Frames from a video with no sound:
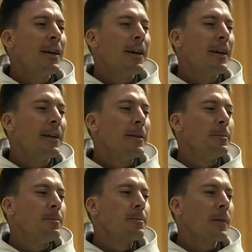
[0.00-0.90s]

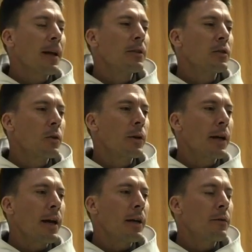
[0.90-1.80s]
Um, and so
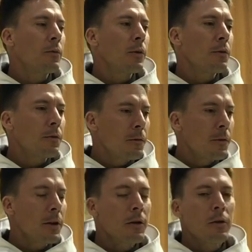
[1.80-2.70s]
again, if we
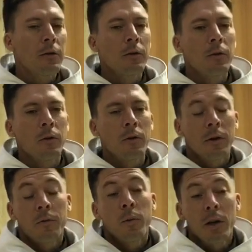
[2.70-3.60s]
feel the
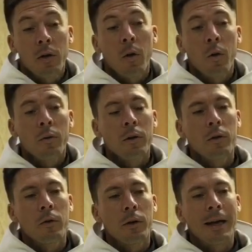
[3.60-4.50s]
Lord, if we know the
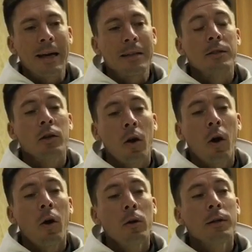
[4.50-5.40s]
Lord has
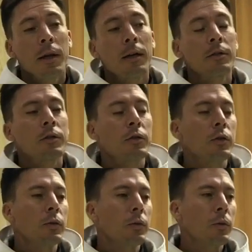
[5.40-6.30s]
called us
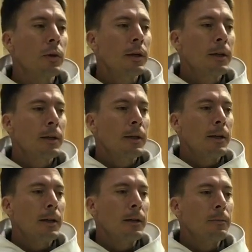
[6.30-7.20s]
to
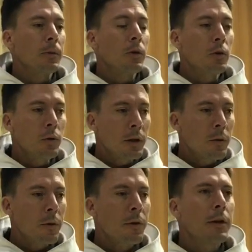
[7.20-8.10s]
um,
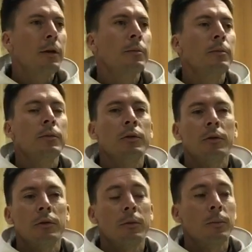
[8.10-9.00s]
union with Him, to,
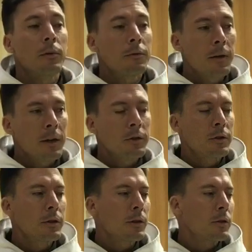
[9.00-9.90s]
to
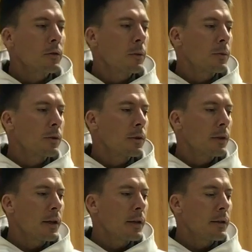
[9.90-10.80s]
perfection, as Scripture
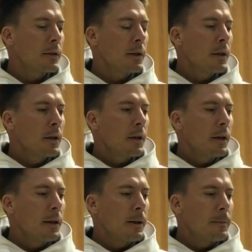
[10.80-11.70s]
says,
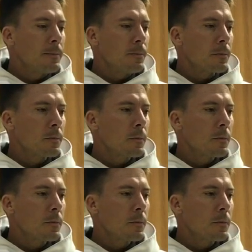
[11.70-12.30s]
um,